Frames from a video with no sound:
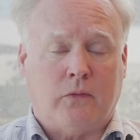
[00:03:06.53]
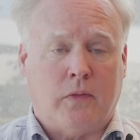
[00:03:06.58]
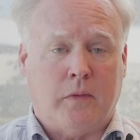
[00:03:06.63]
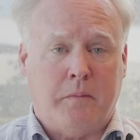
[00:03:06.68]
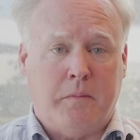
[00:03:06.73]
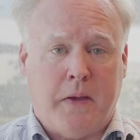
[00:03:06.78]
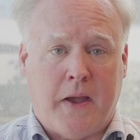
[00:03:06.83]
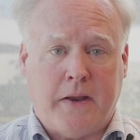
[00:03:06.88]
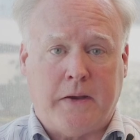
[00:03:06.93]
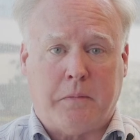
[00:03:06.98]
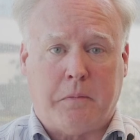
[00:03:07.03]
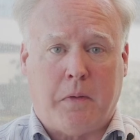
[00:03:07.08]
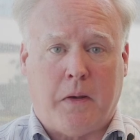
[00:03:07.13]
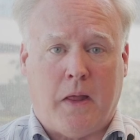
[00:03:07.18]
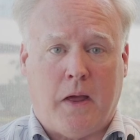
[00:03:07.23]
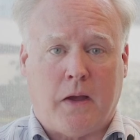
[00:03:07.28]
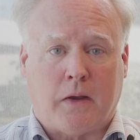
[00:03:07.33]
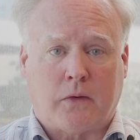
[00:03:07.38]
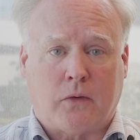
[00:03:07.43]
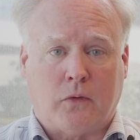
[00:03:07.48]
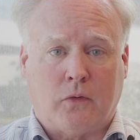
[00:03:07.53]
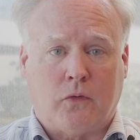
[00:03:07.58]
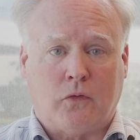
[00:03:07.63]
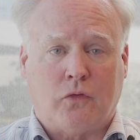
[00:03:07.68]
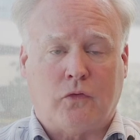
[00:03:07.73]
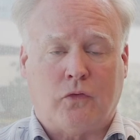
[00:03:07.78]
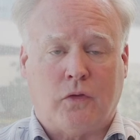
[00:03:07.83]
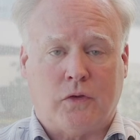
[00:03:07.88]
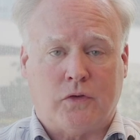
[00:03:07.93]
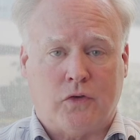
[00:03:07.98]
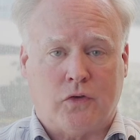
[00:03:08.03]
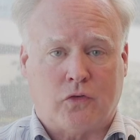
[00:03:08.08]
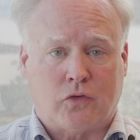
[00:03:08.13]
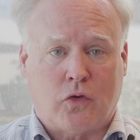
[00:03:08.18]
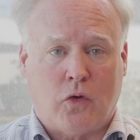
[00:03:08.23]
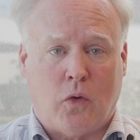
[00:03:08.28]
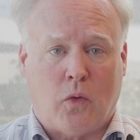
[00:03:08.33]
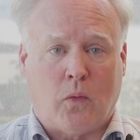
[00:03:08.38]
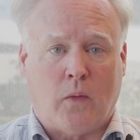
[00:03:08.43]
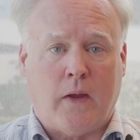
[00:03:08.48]
The beta blockers such as
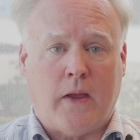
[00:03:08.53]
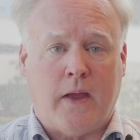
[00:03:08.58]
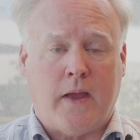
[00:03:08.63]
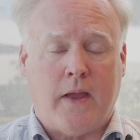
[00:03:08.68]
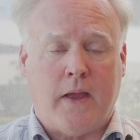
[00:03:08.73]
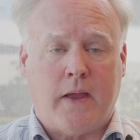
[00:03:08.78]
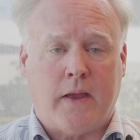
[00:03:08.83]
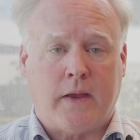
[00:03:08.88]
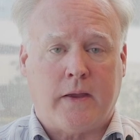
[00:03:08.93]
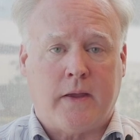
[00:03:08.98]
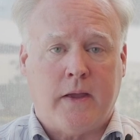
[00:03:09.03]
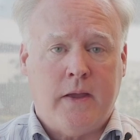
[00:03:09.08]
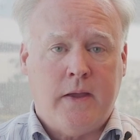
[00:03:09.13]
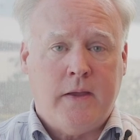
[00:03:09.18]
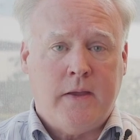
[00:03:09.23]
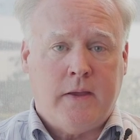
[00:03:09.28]
Coreg